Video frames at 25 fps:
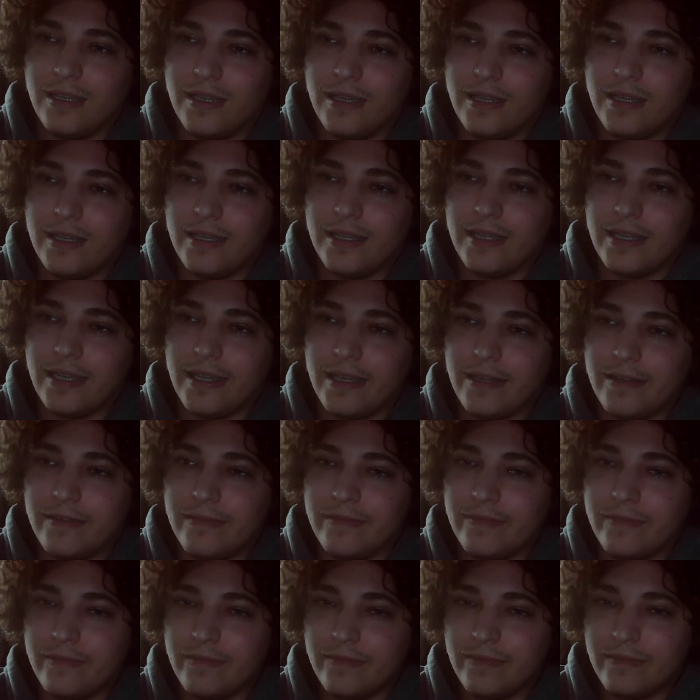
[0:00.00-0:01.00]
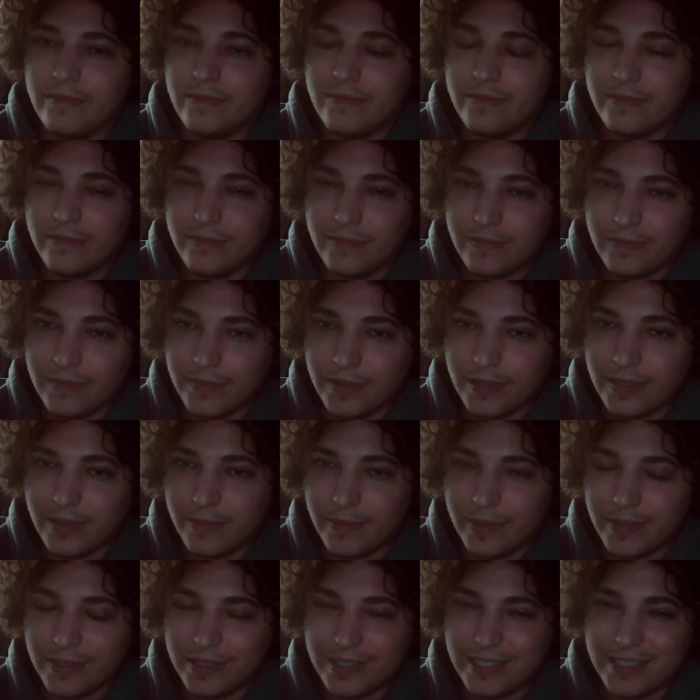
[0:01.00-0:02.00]
I have the
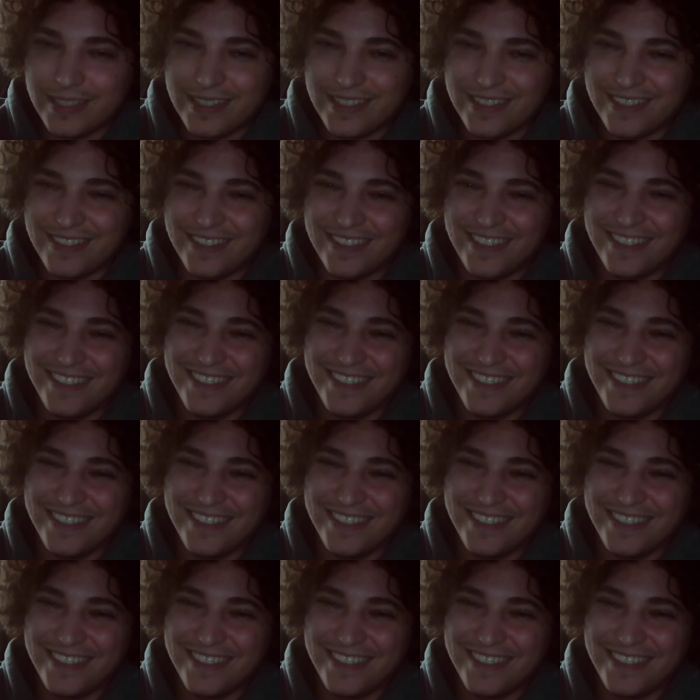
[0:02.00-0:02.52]
ability to